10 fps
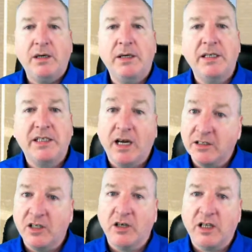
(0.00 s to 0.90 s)
It
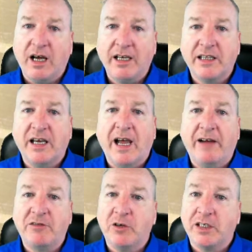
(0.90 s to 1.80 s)
does look like they
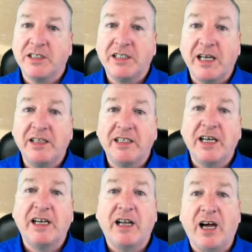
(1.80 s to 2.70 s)
have to extend the
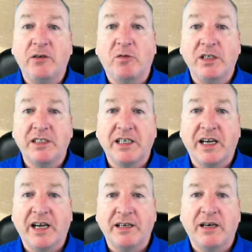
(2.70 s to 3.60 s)
deadline once
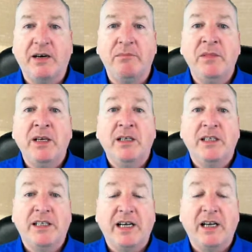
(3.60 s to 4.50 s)
again.
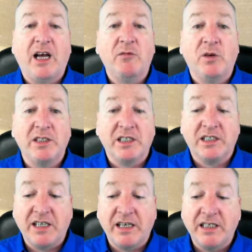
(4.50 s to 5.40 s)
The deadline was
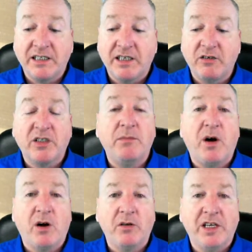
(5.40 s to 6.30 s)
extended till
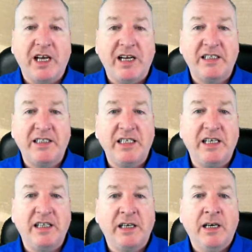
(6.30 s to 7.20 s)
tomorrow, the
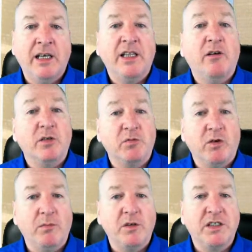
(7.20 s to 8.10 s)
18th. There was
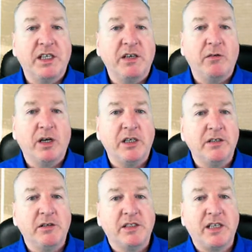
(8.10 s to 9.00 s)
rumors that they were going to
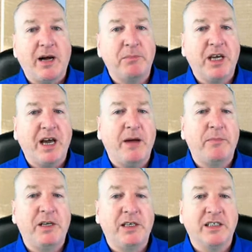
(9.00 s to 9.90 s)
do a
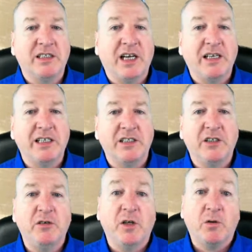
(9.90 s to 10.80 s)
stopgap and extend it
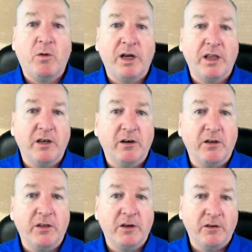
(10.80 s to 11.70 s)
to the
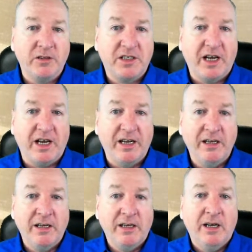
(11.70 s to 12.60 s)
23rd, Thursday.
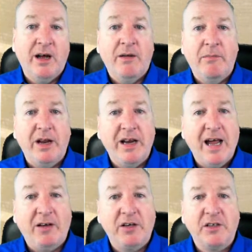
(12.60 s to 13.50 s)
But
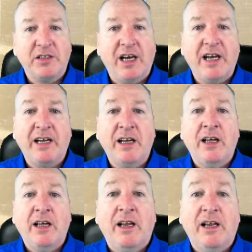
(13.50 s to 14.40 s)
now they're saying,
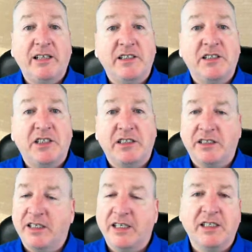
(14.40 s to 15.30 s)
let's
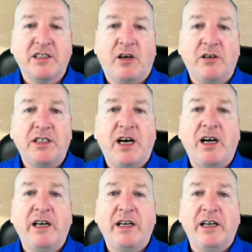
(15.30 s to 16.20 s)
just get this all
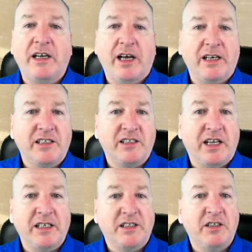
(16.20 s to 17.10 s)
done and
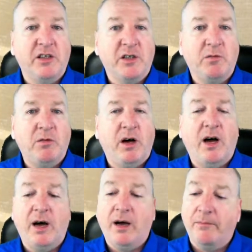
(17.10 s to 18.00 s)
extend it to the,
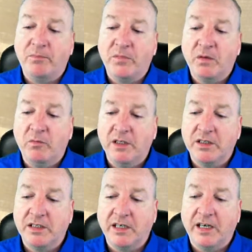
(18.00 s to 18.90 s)
what
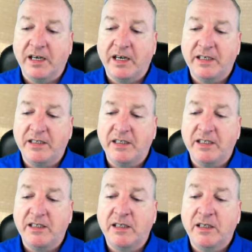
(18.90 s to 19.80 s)
is the
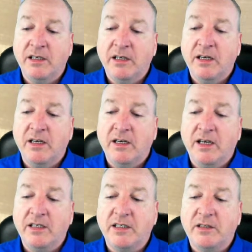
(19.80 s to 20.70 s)
18th,
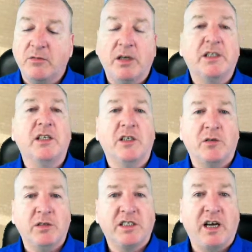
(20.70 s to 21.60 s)
19th, 20th, to
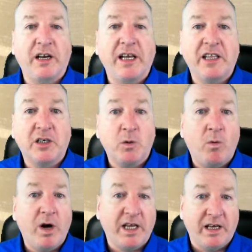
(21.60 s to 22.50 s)
the Sunday, the
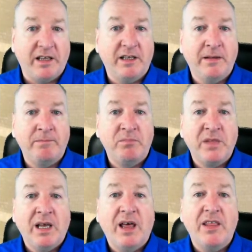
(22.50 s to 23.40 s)
20th.
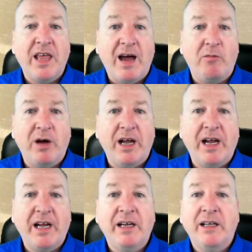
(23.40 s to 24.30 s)
That
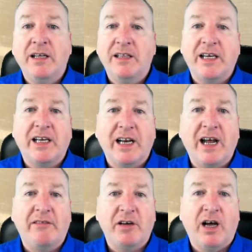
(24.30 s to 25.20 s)
way they can
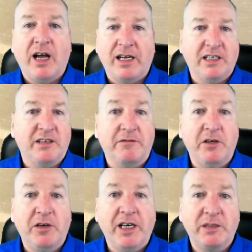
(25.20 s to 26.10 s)
have, a
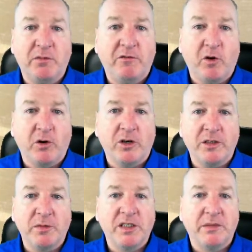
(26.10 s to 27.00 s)
few days before
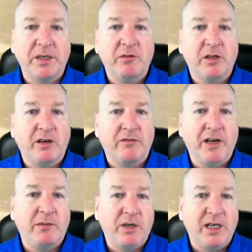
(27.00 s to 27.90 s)
Christmas to be with their
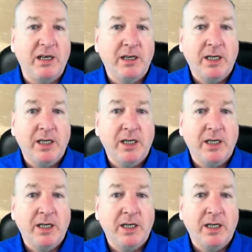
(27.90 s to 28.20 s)
family.